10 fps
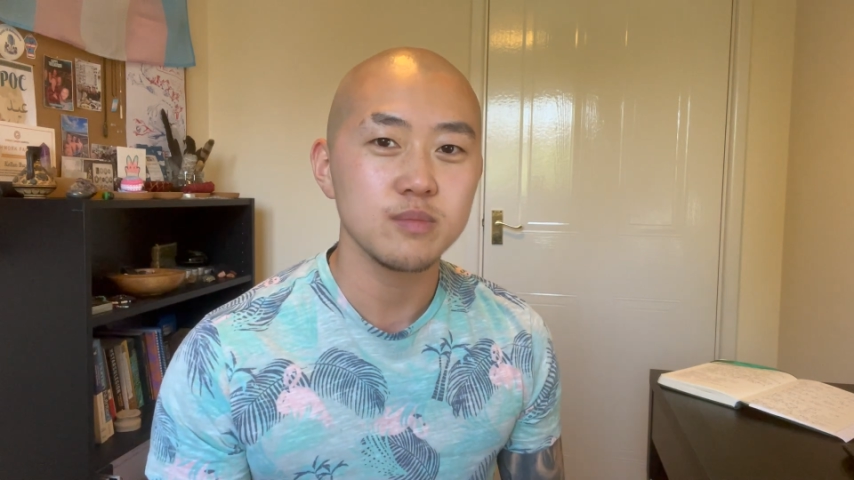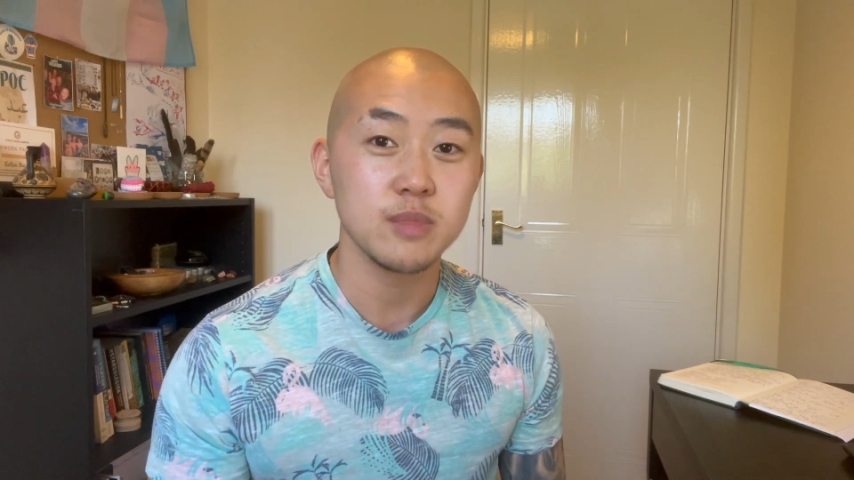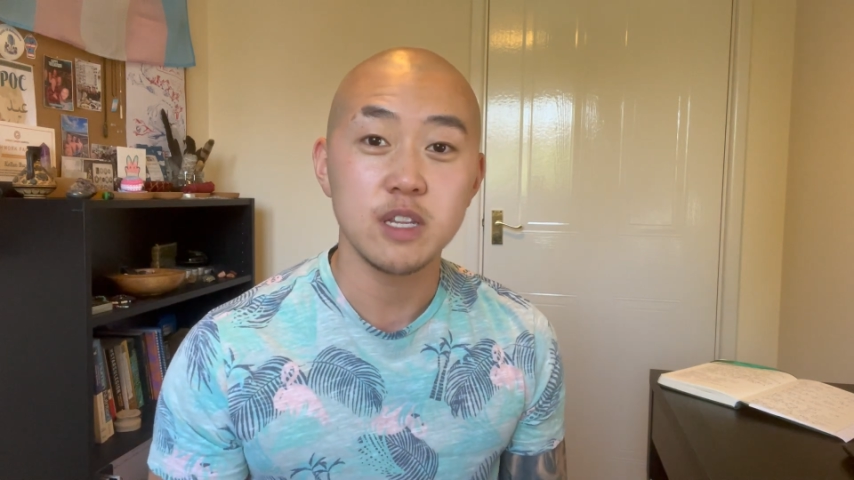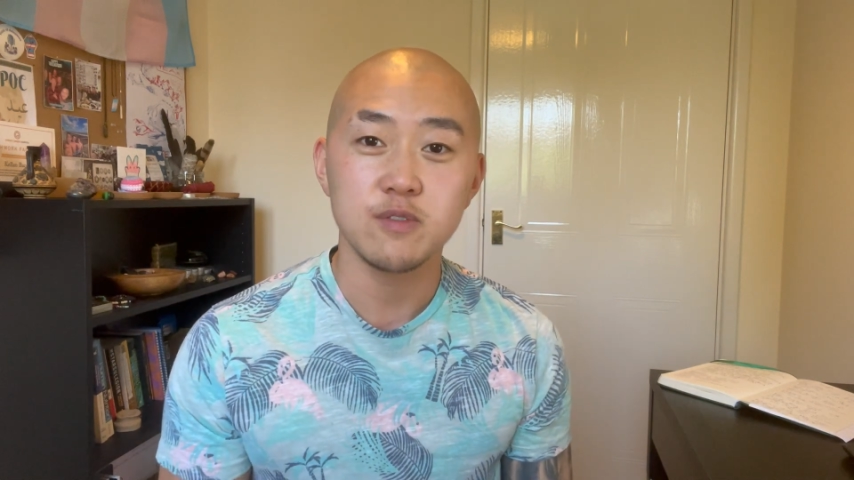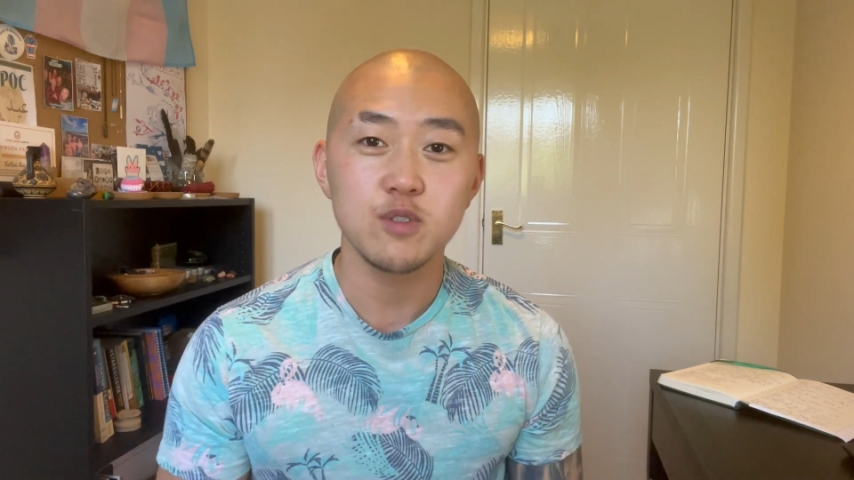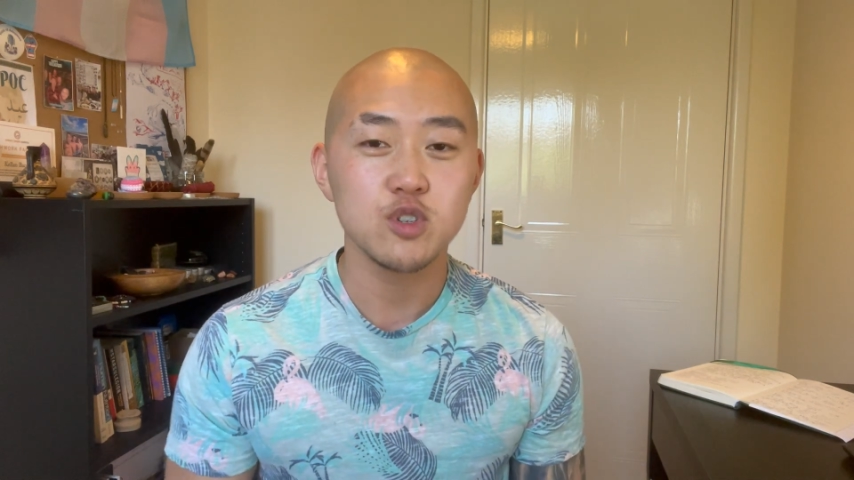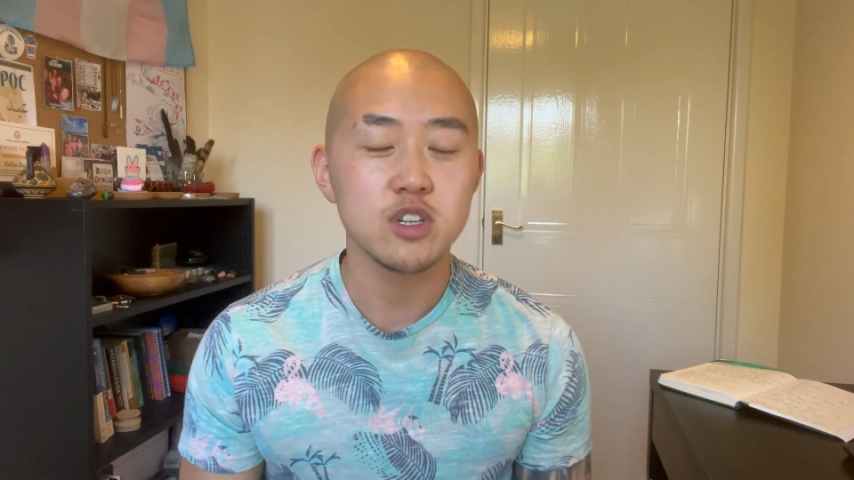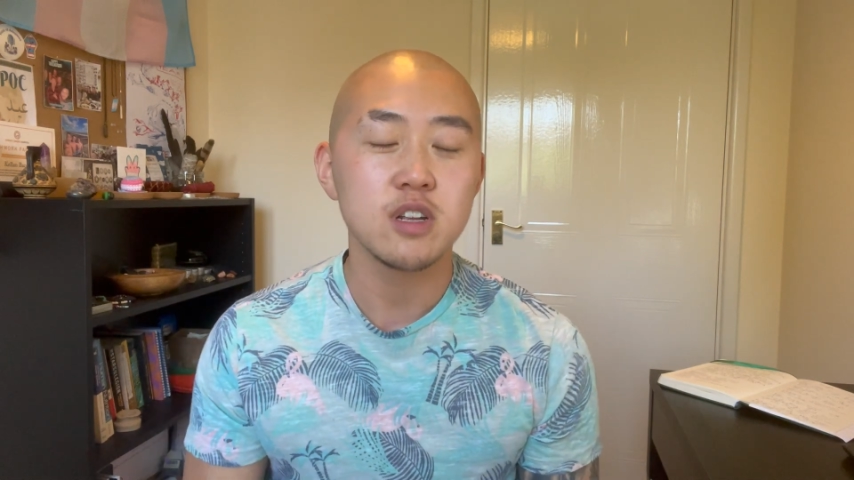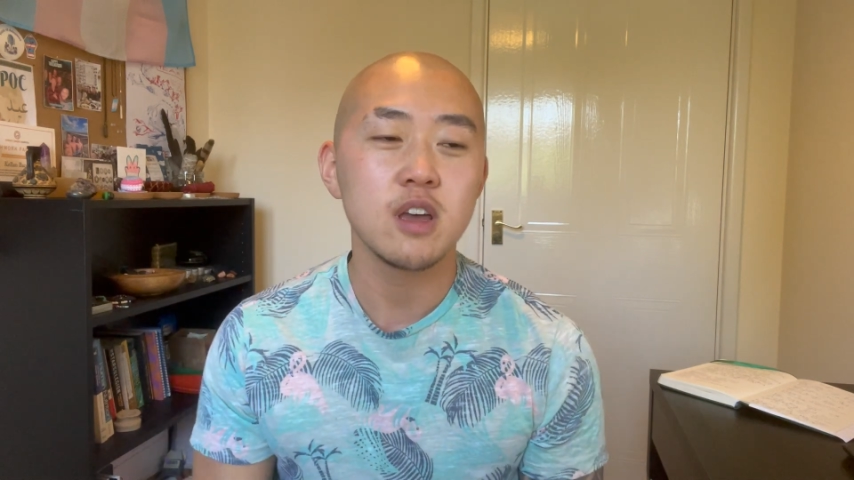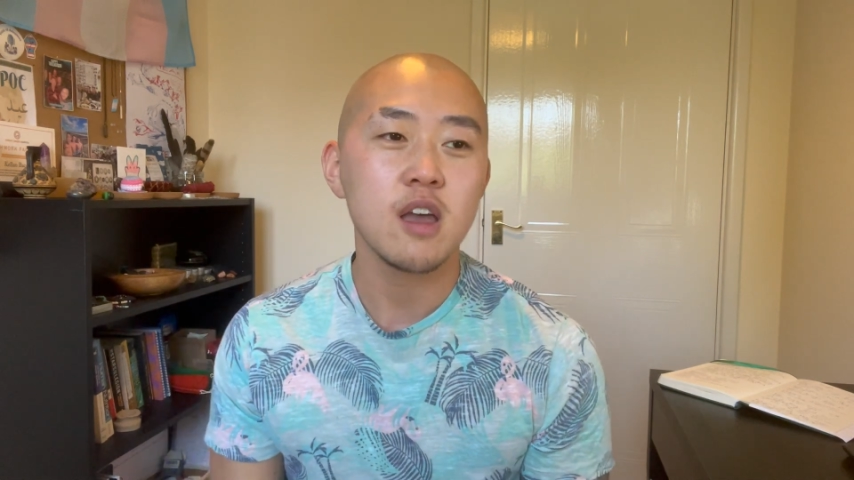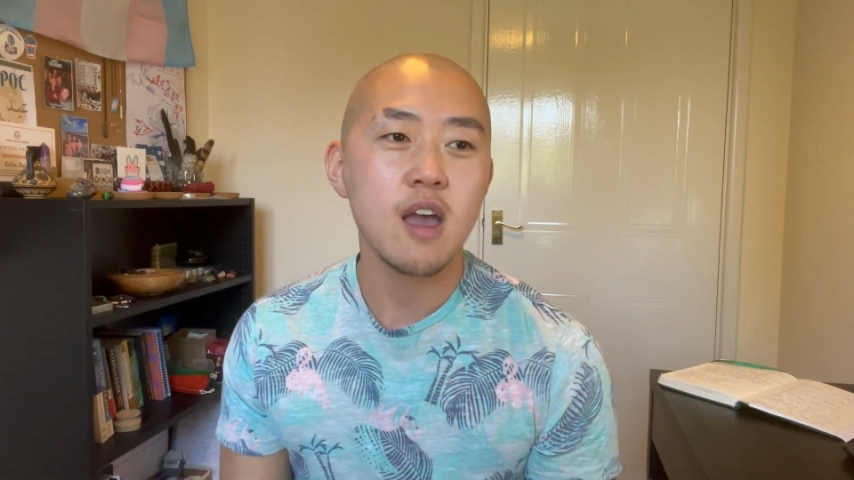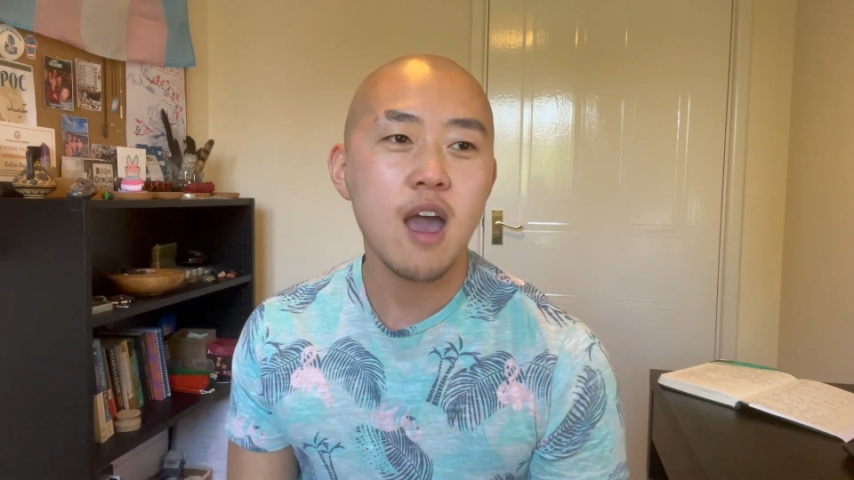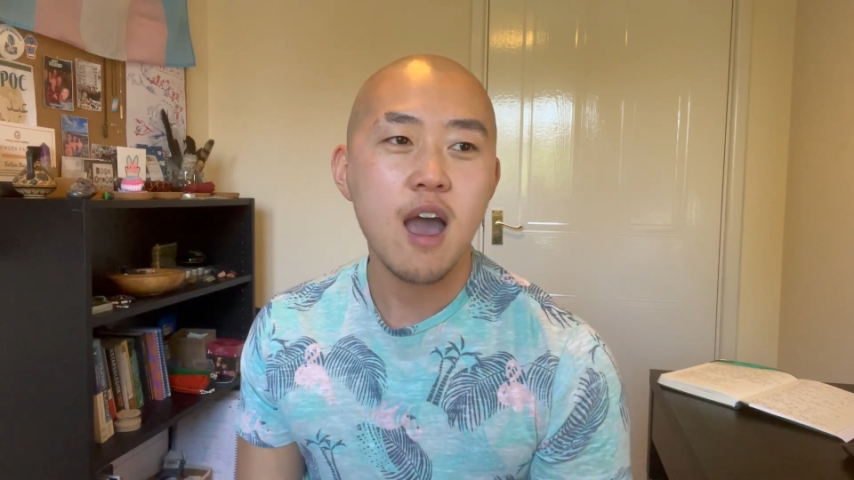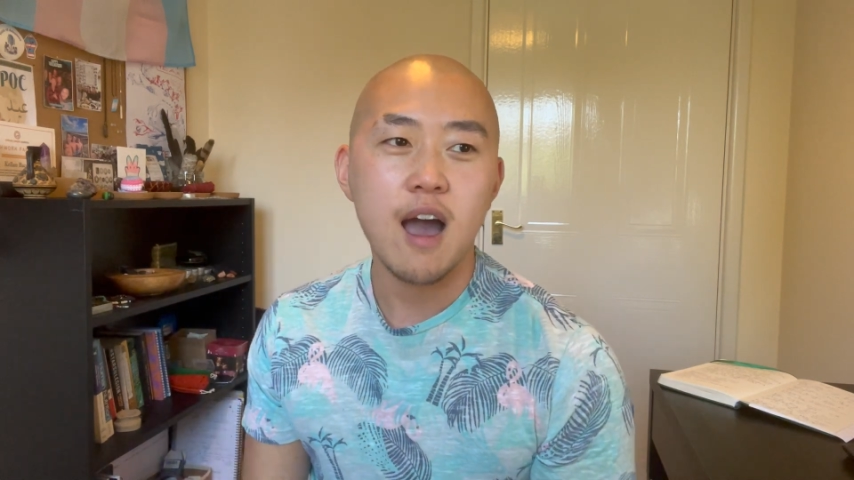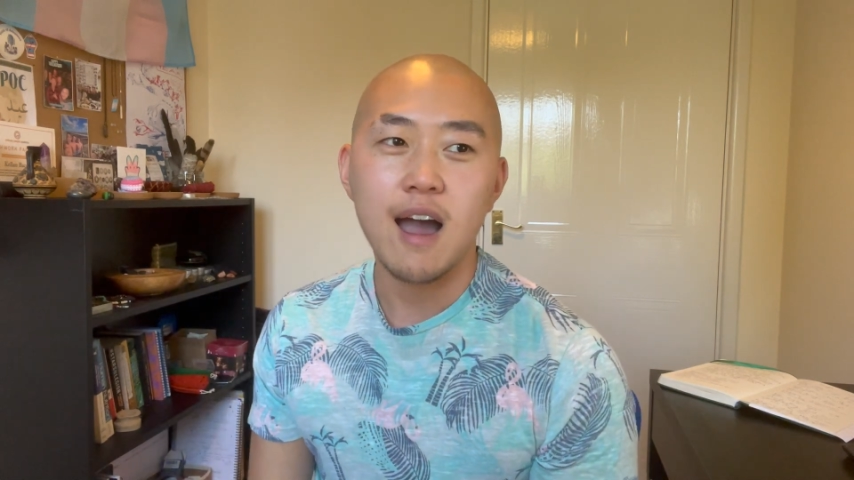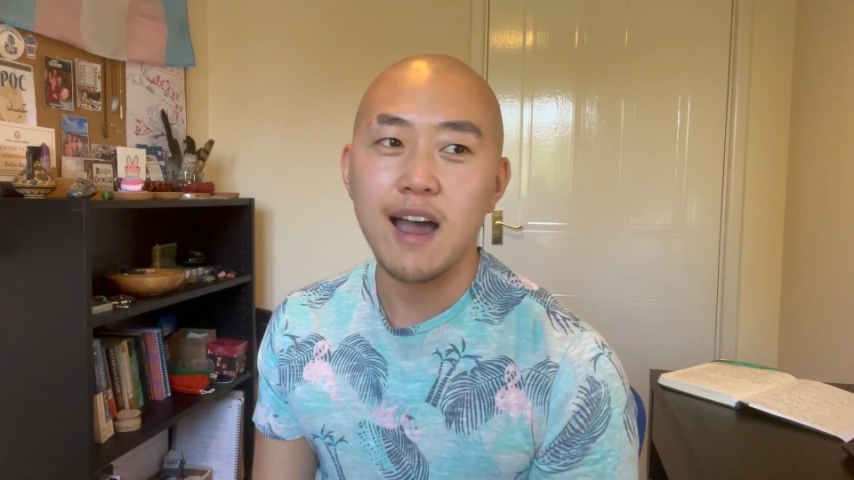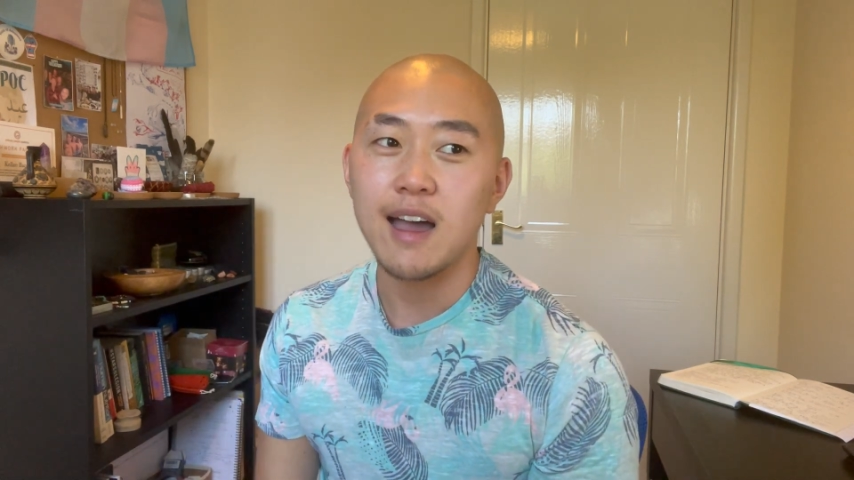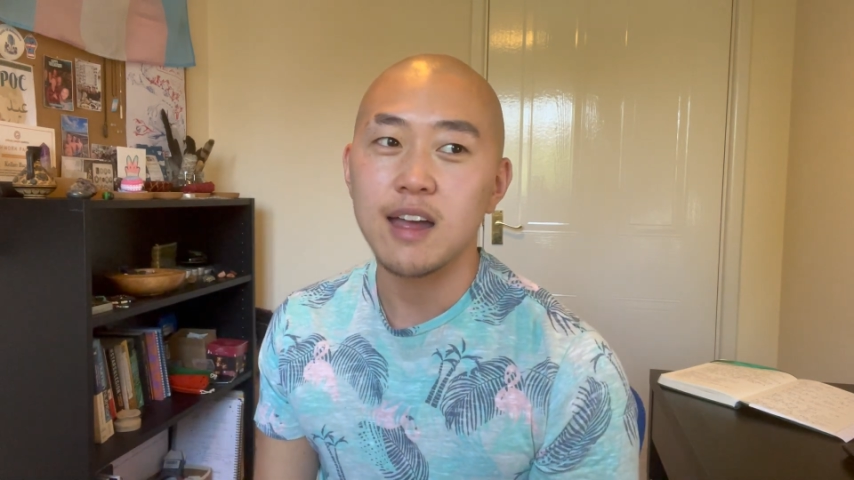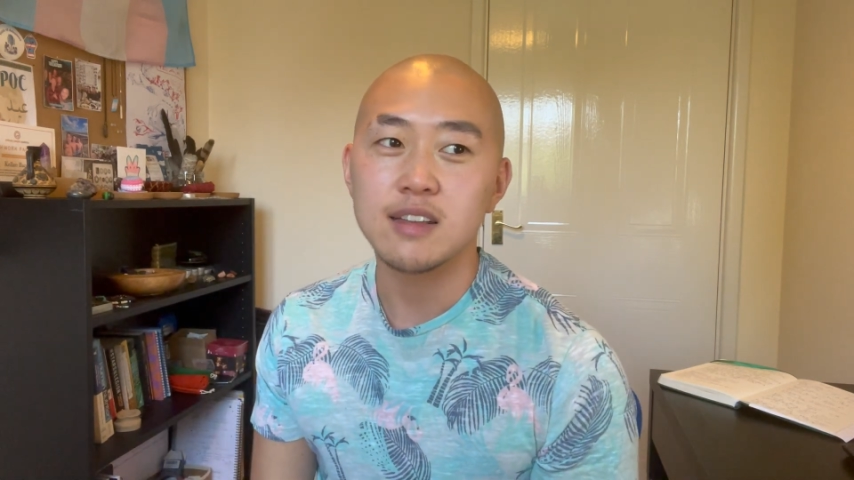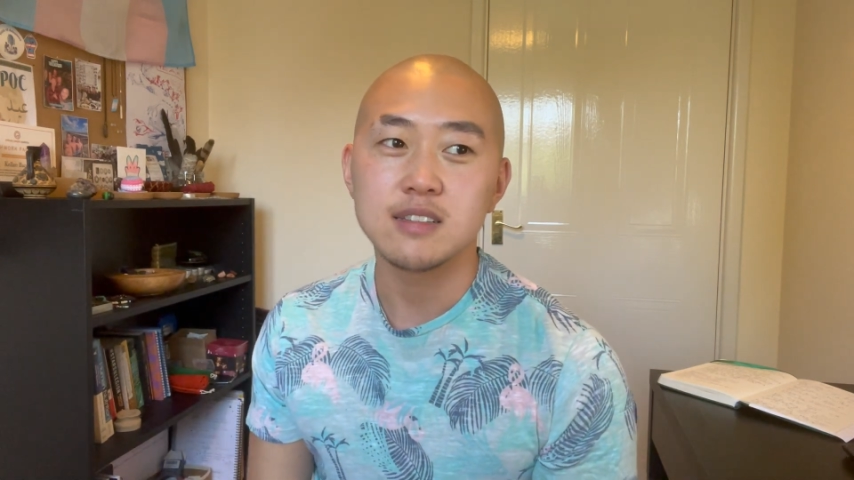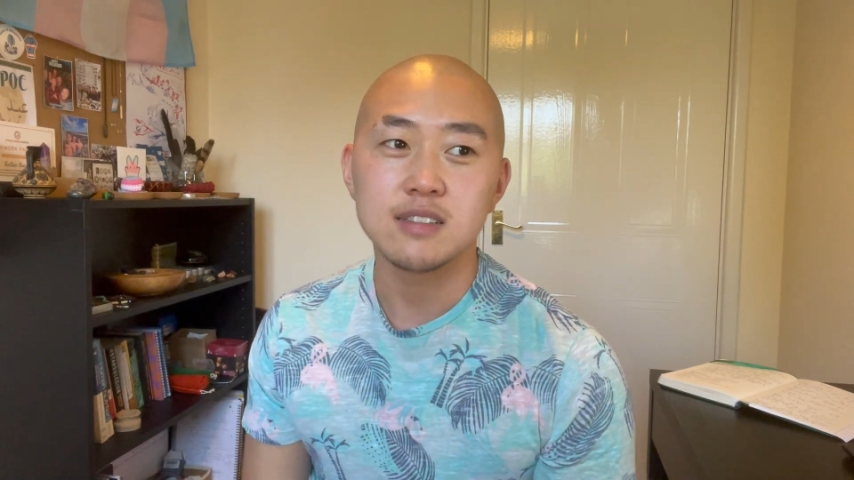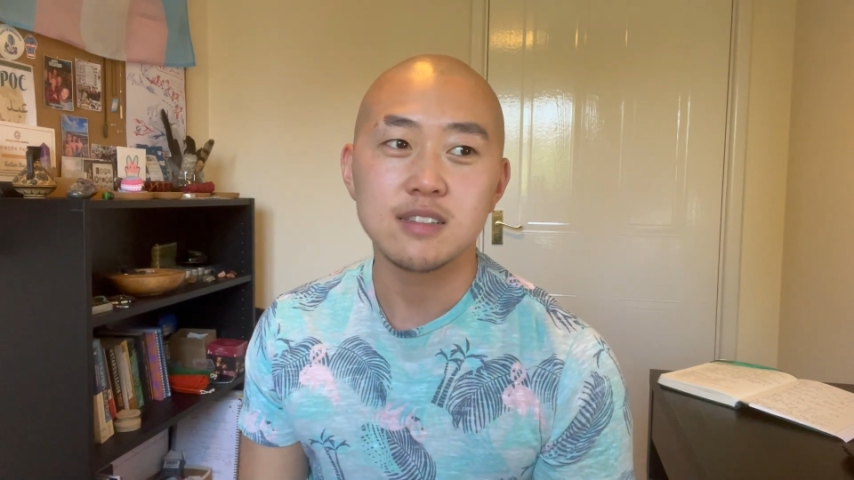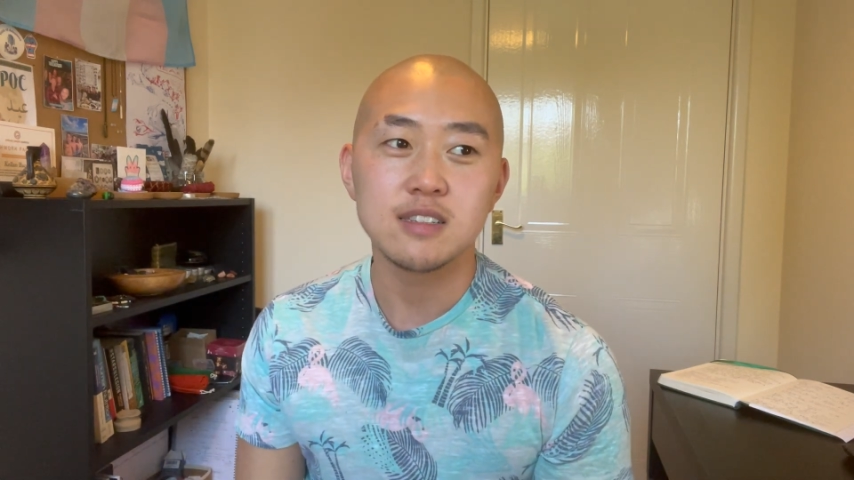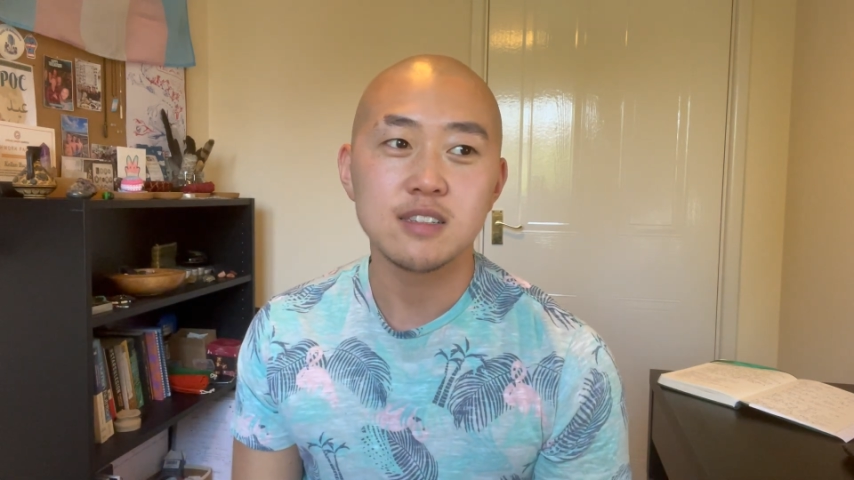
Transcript: Mini Fusion, and